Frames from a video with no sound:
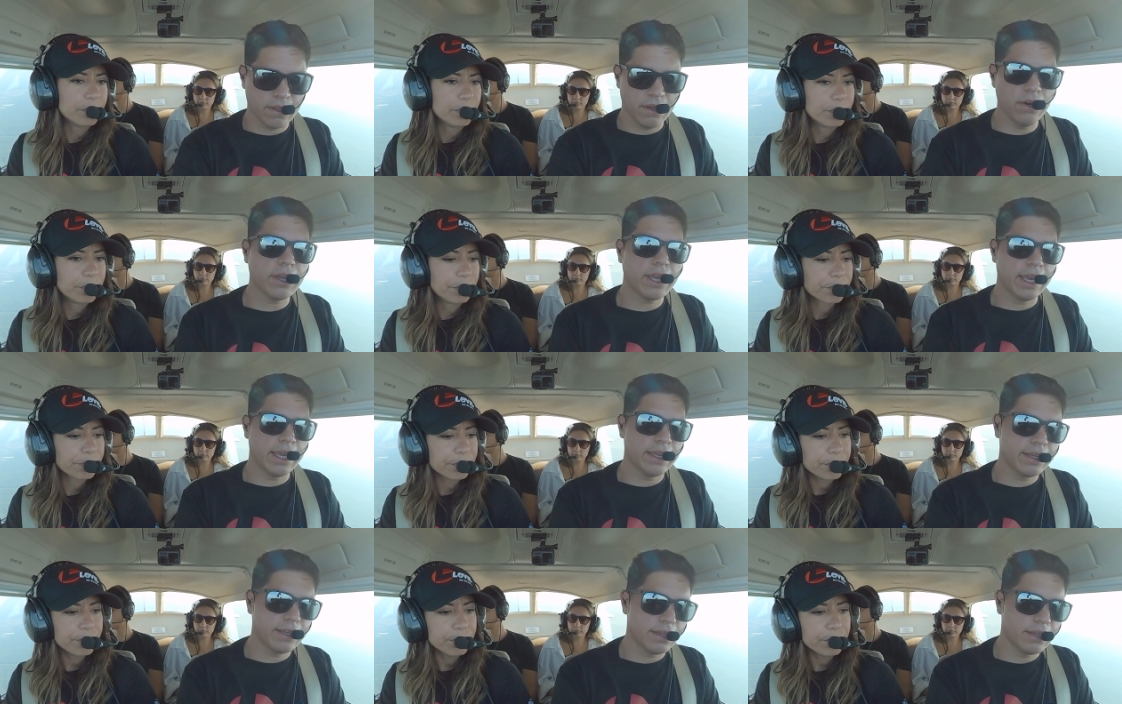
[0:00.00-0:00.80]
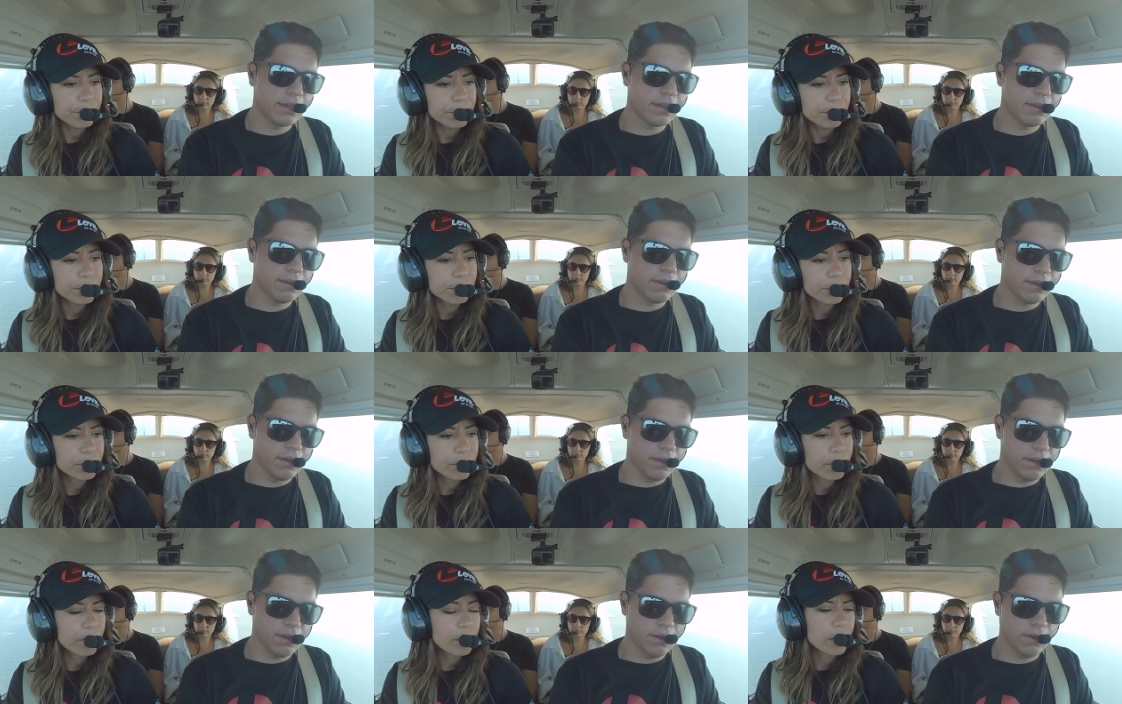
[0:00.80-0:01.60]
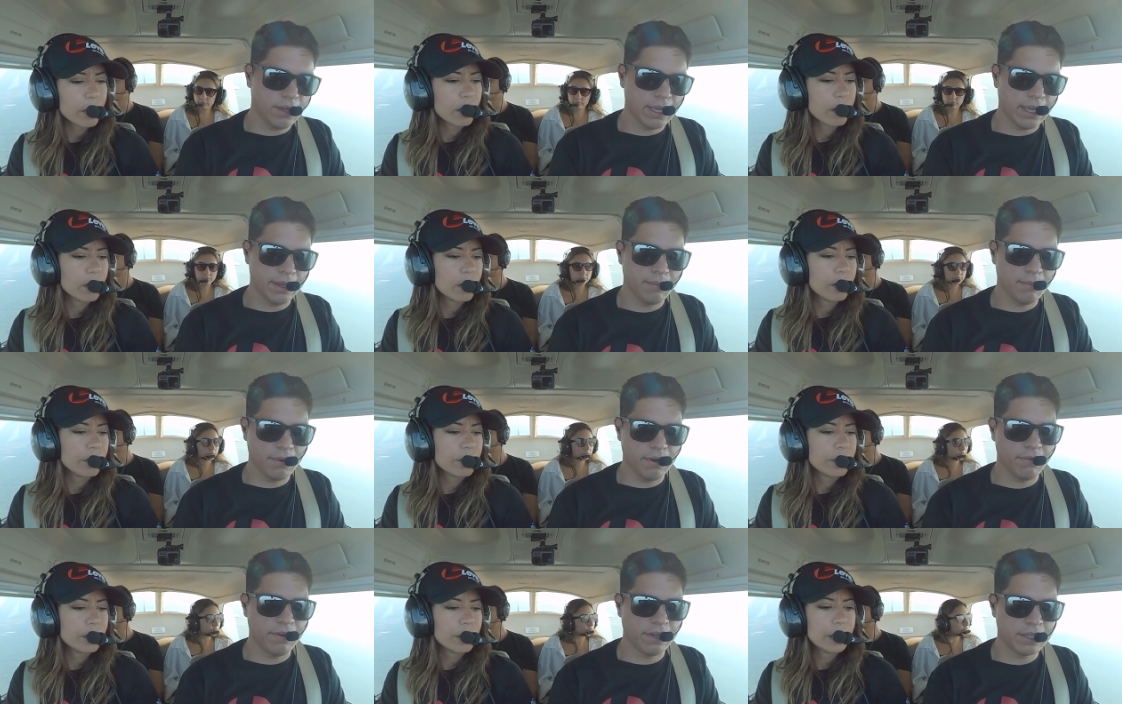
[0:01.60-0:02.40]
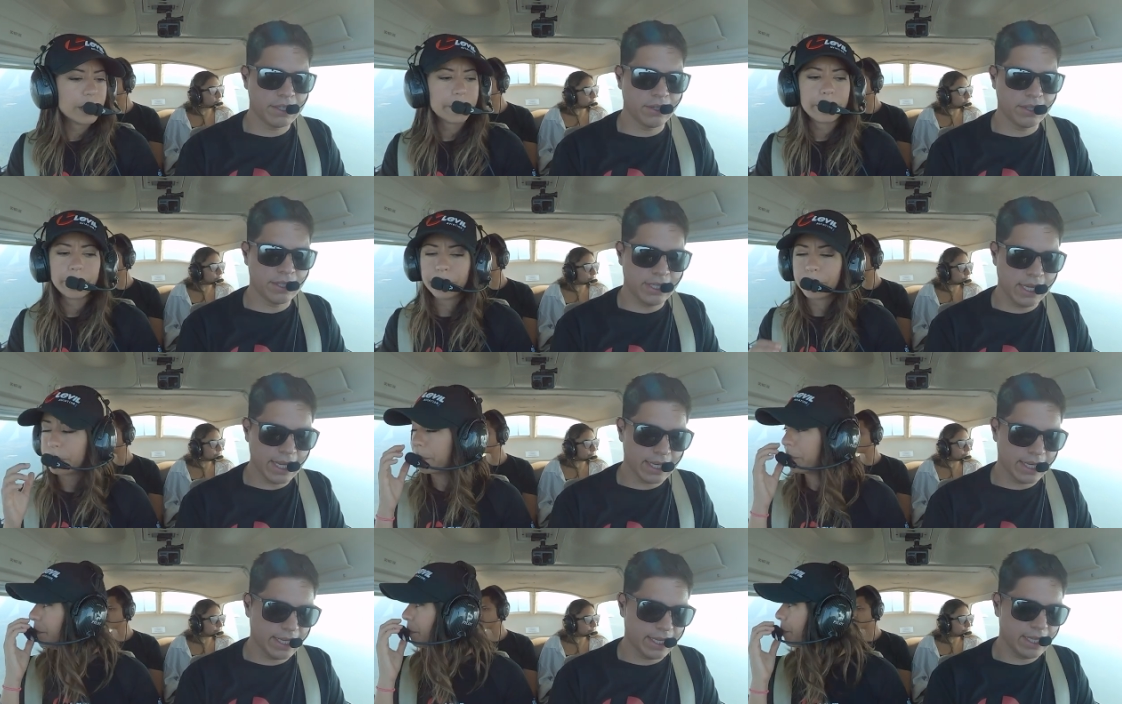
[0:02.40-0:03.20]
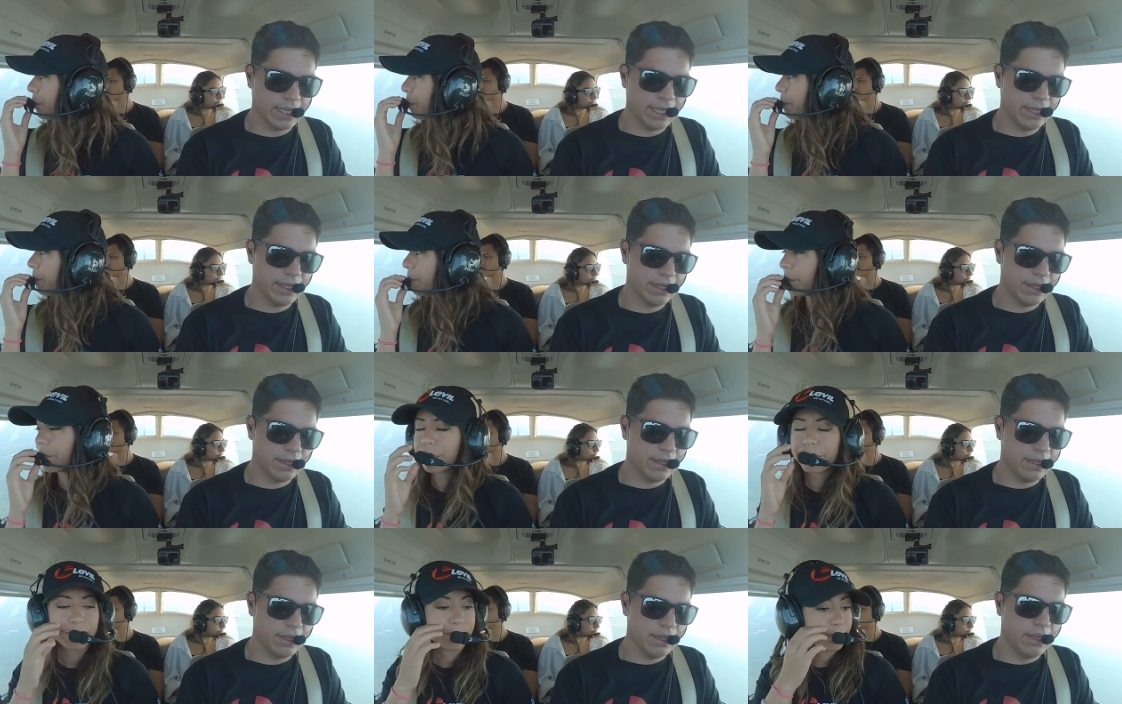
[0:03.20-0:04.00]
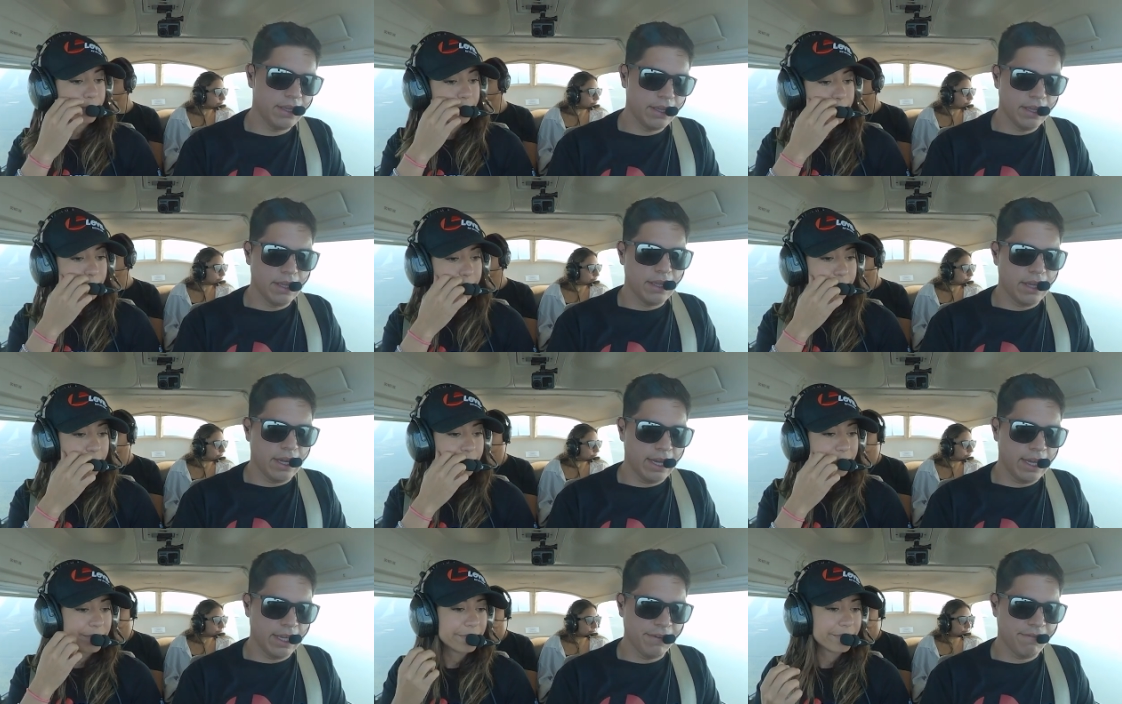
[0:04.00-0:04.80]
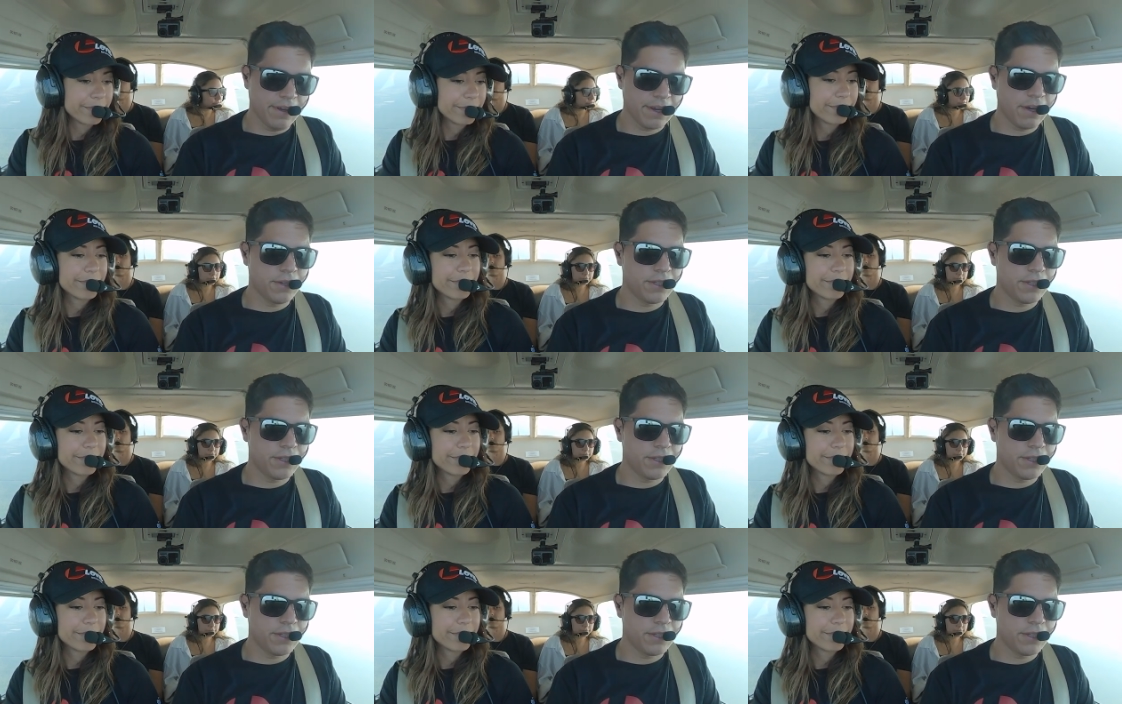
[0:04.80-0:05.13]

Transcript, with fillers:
Speaker 1: Okay. Okay, perfect. So technically, uh, if I go